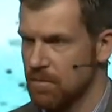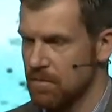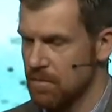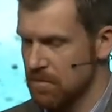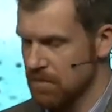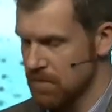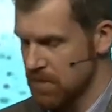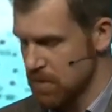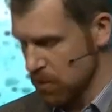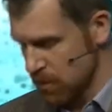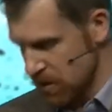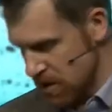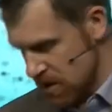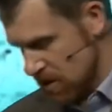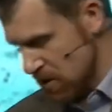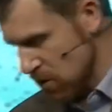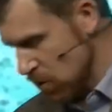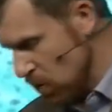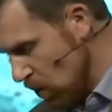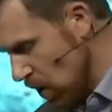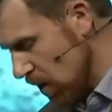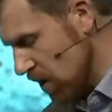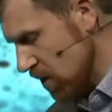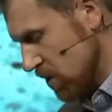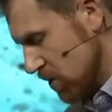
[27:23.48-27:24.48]
So we still
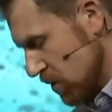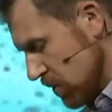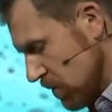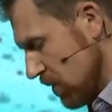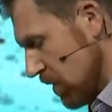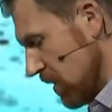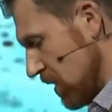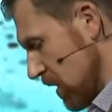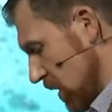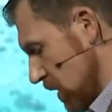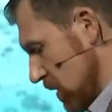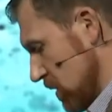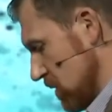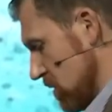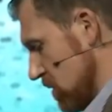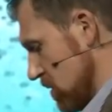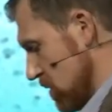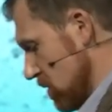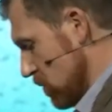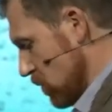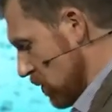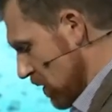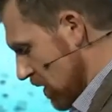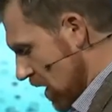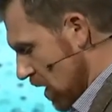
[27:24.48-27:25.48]
want to do things
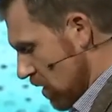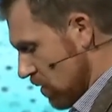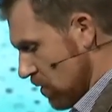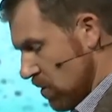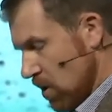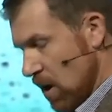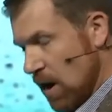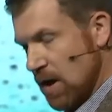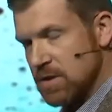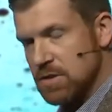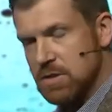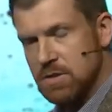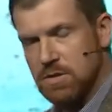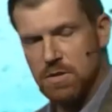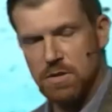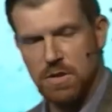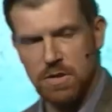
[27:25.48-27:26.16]
without Christ